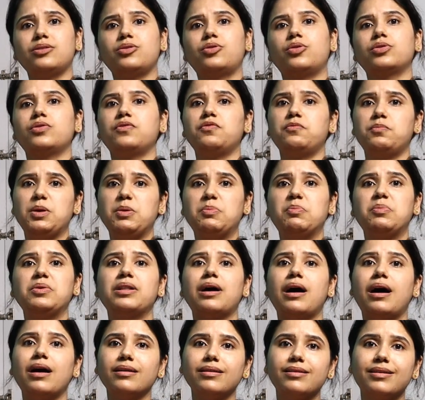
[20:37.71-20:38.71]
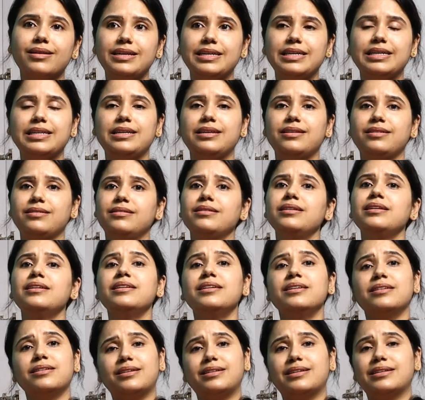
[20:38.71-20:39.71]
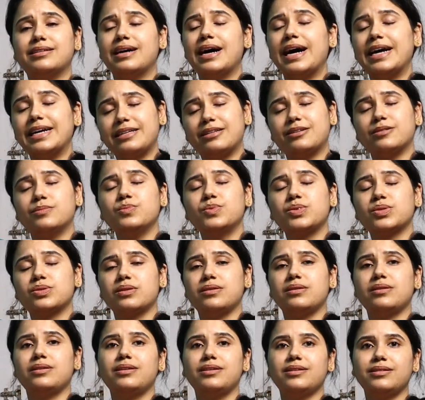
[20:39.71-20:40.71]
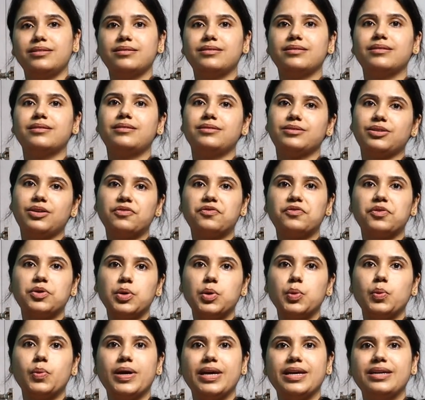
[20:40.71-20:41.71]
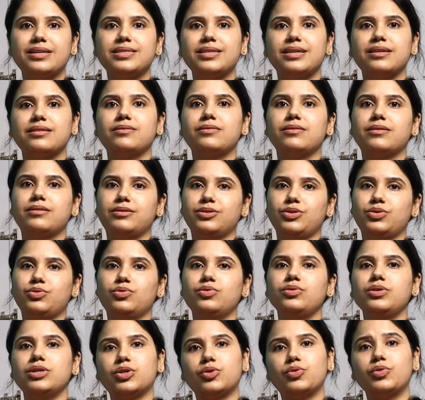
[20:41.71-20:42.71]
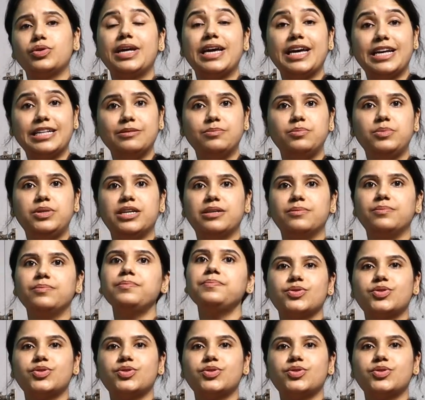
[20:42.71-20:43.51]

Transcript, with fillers: A lot of people are cleaning uh, items in uh, different ways, and uh, you know, it could help them.